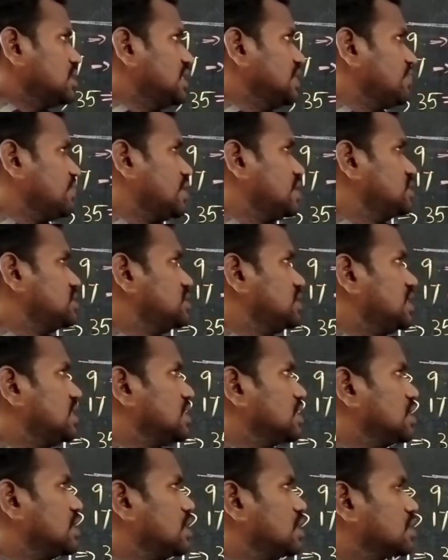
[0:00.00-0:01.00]

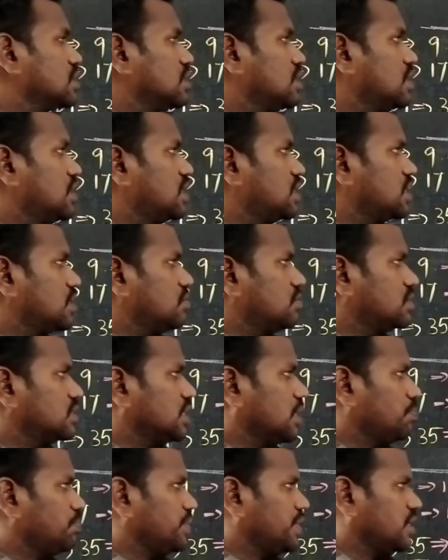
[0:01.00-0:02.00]
Differentiating electron enter into
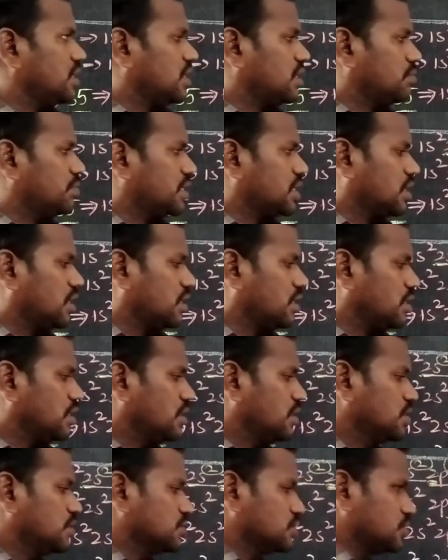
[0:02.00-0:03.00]
the p
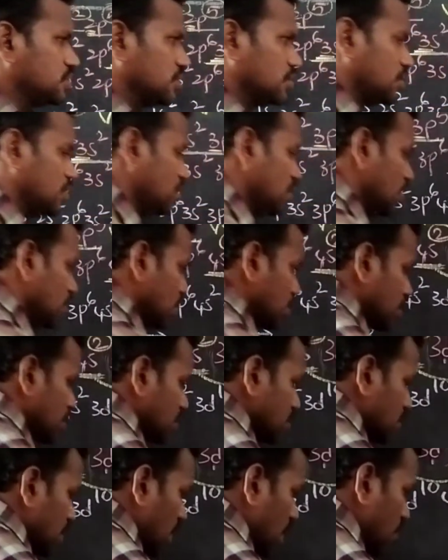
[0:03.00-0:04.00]
orbital. So
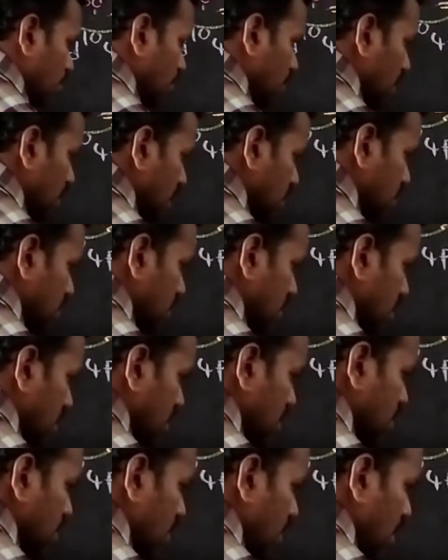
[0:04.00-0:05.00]
these are all we can say,
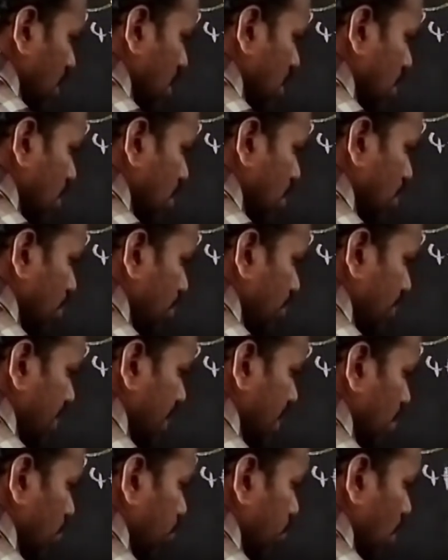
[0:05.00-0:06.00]
these are all
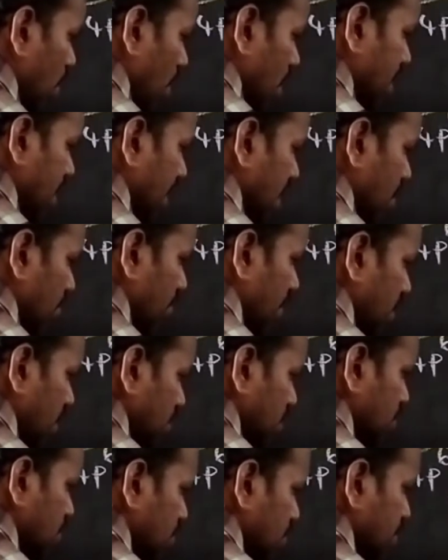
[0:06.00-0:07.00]
p block
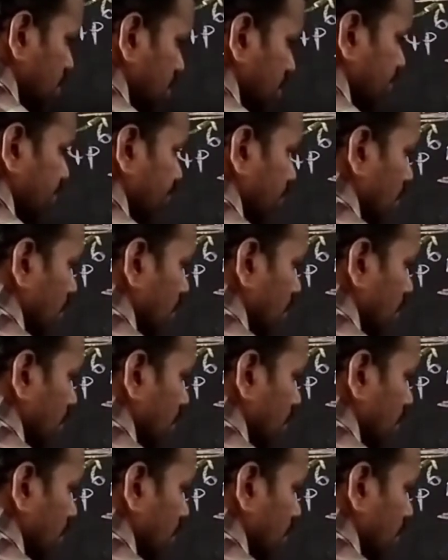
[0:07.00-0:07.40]
elements.